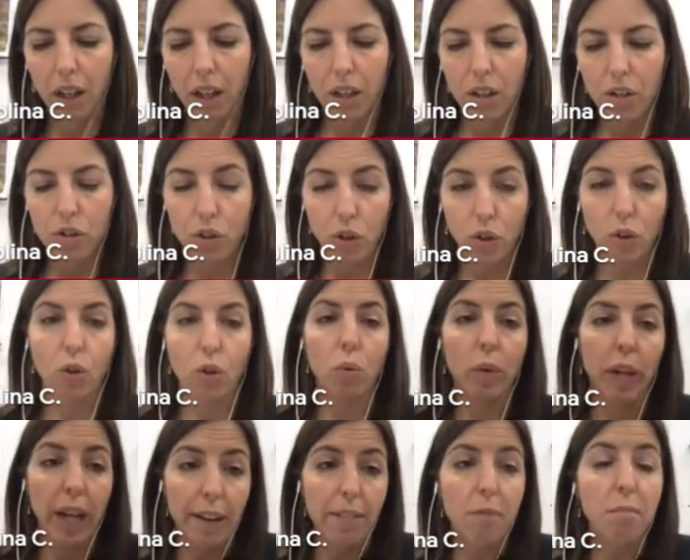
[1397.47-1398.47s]
So
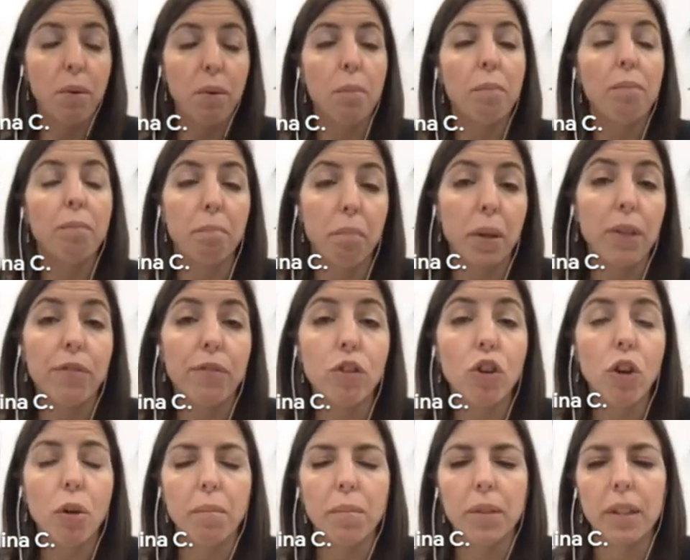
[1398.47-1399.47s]
we have
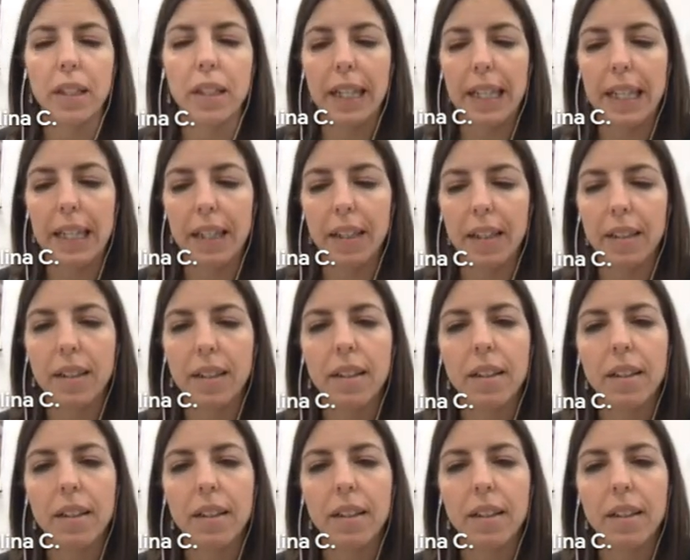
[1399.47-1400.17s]
performed a